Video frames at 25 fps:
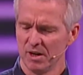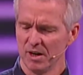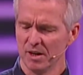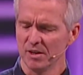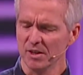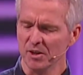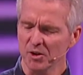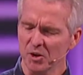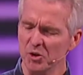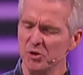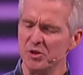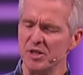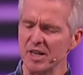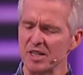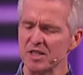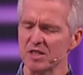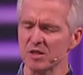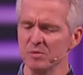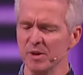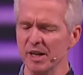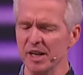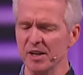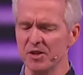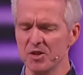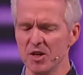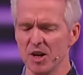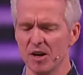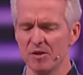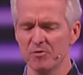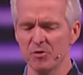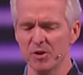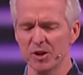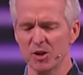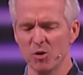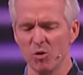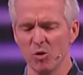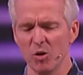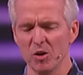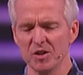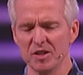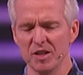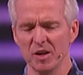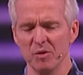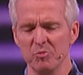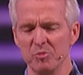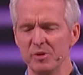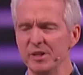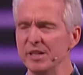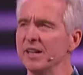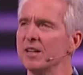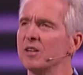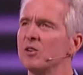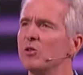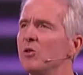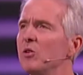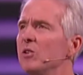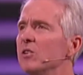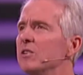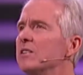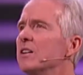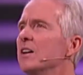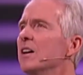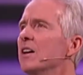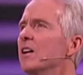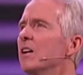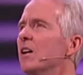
The New Testament itself records them being called